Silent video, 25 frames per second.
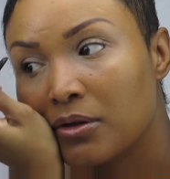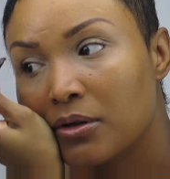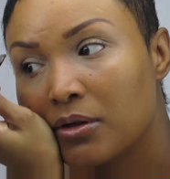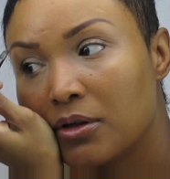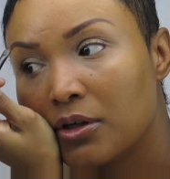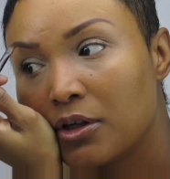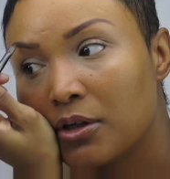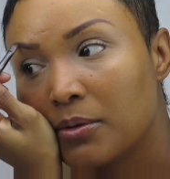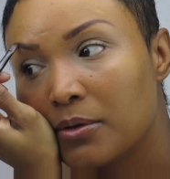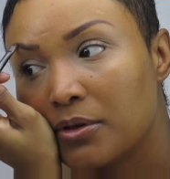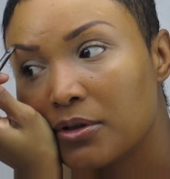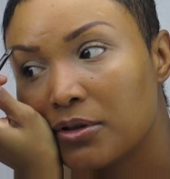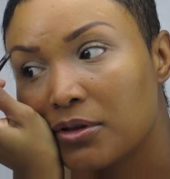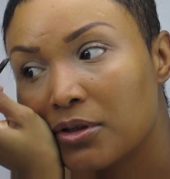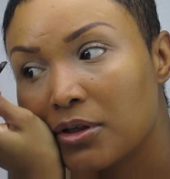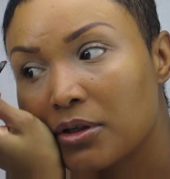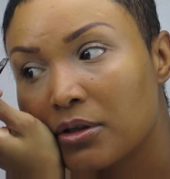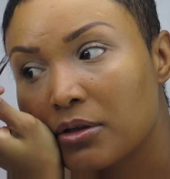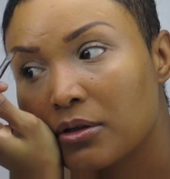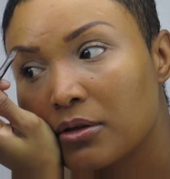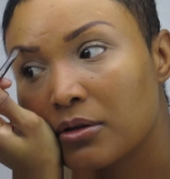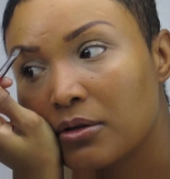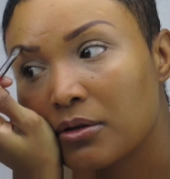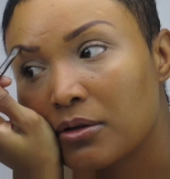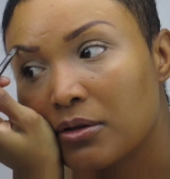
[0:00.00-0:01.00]
I'm going to take it
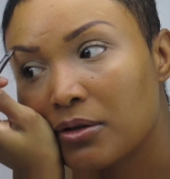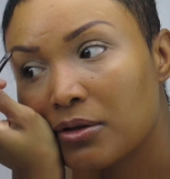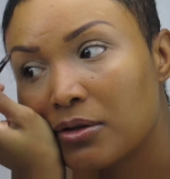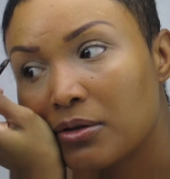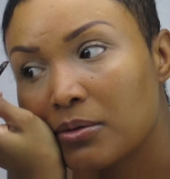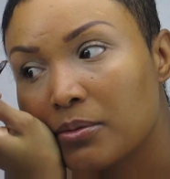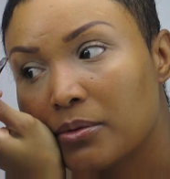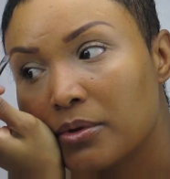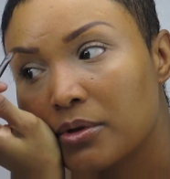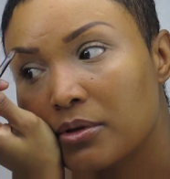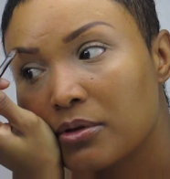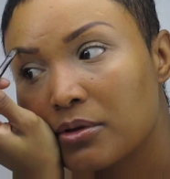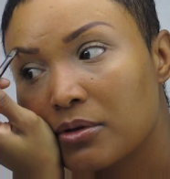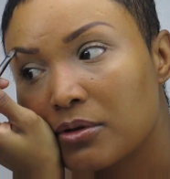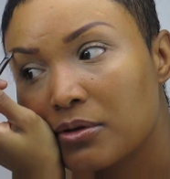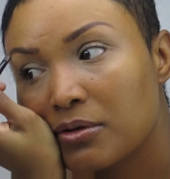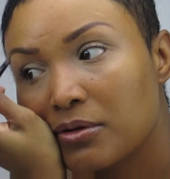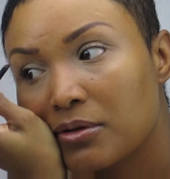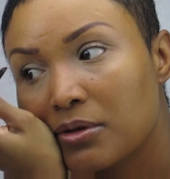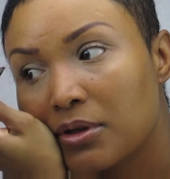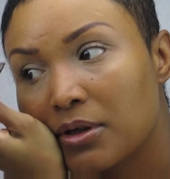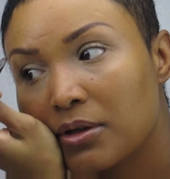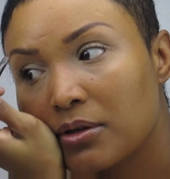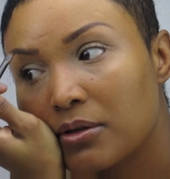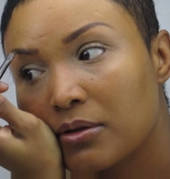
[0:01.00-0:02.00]
a little bit
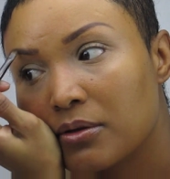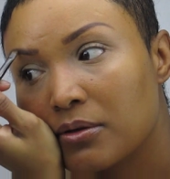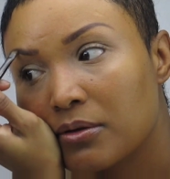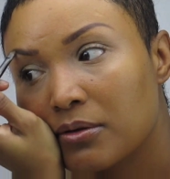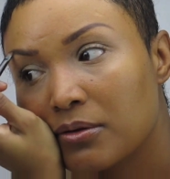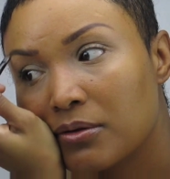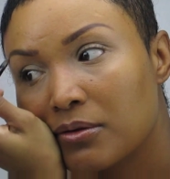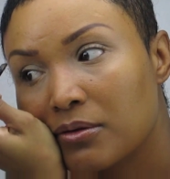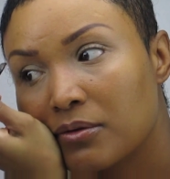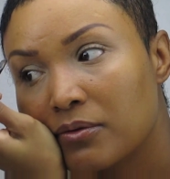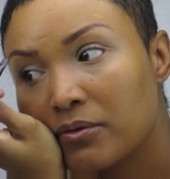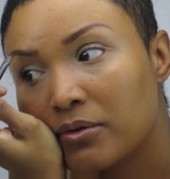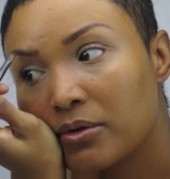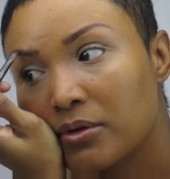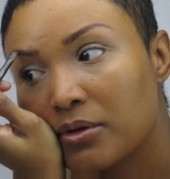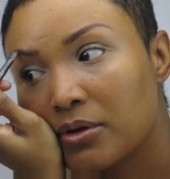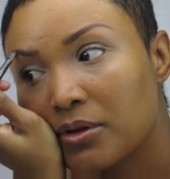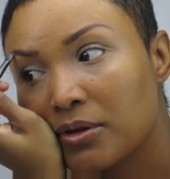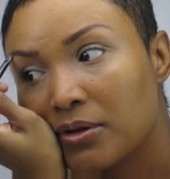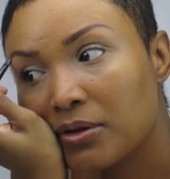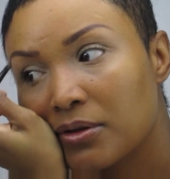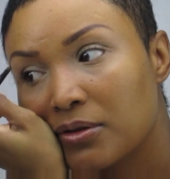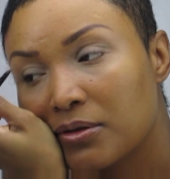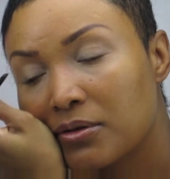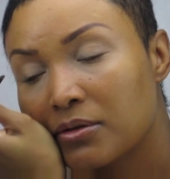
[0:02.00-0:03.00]
subtle for
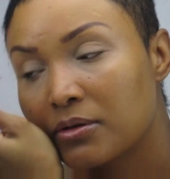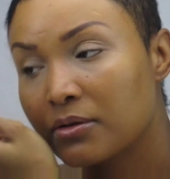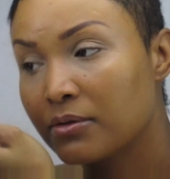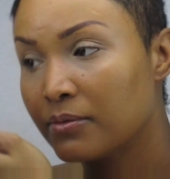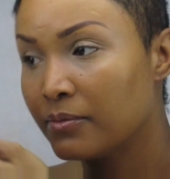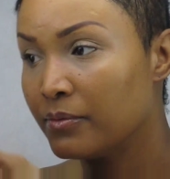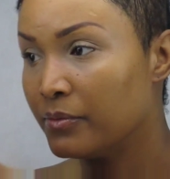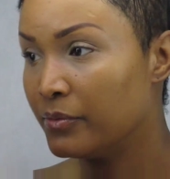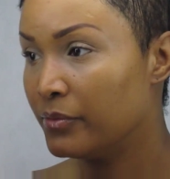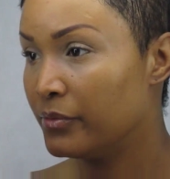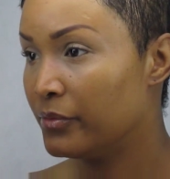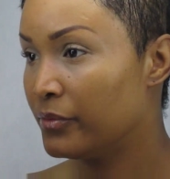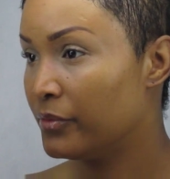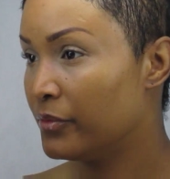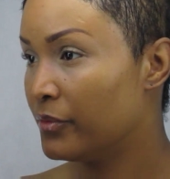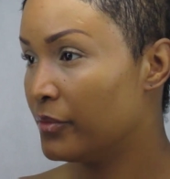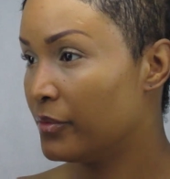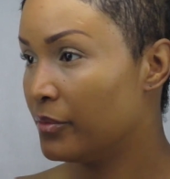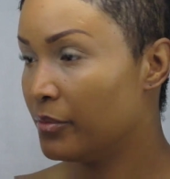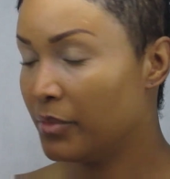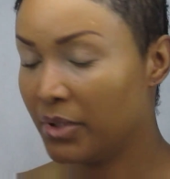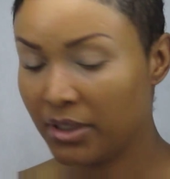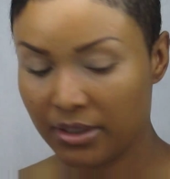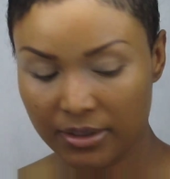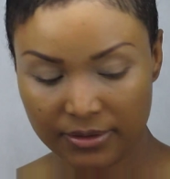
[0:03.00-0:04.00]
this
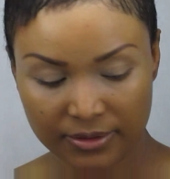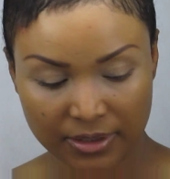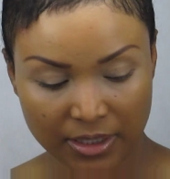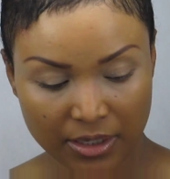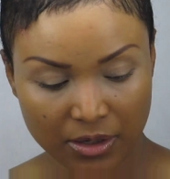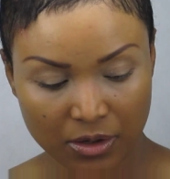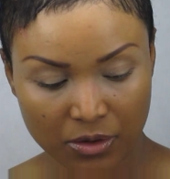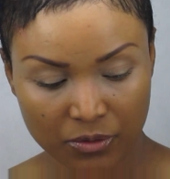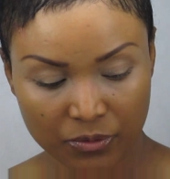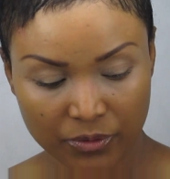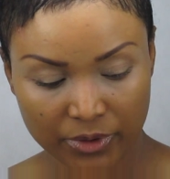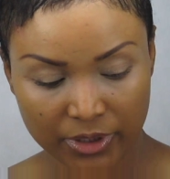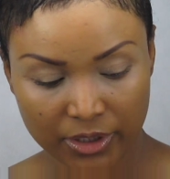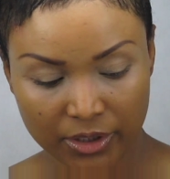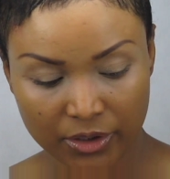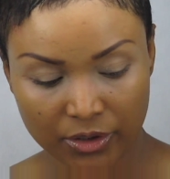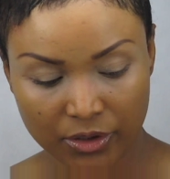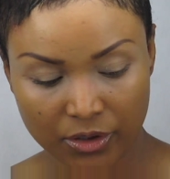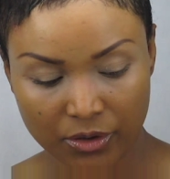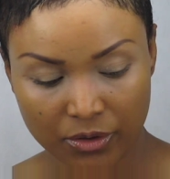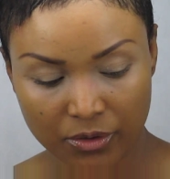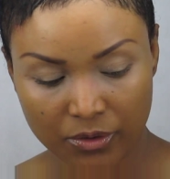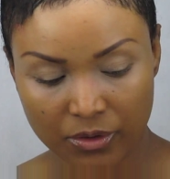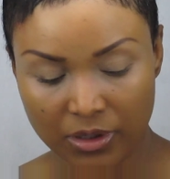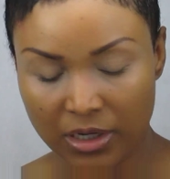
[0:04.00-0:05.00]
because I already
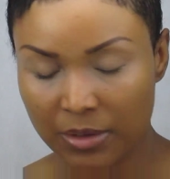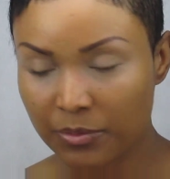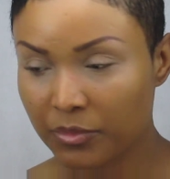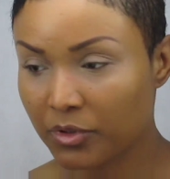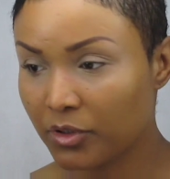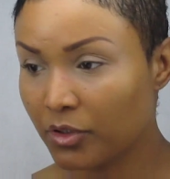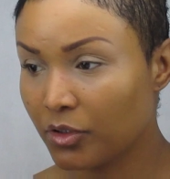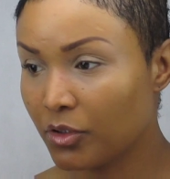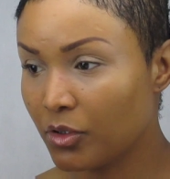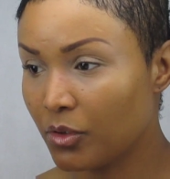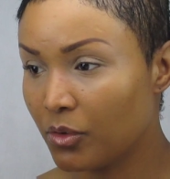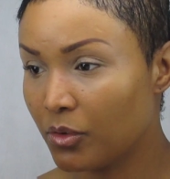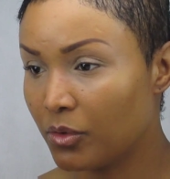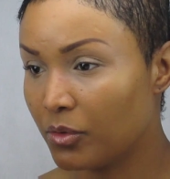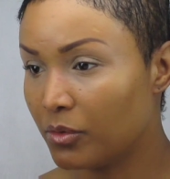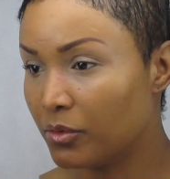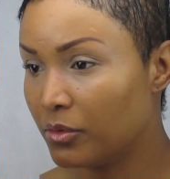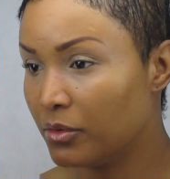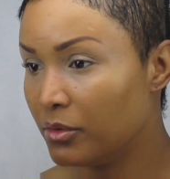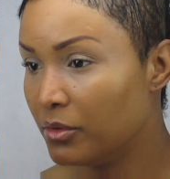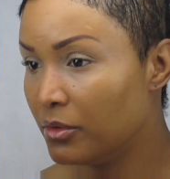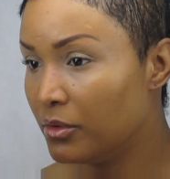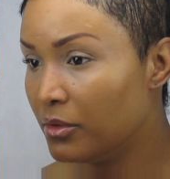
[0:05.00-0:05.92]
know I'm going to go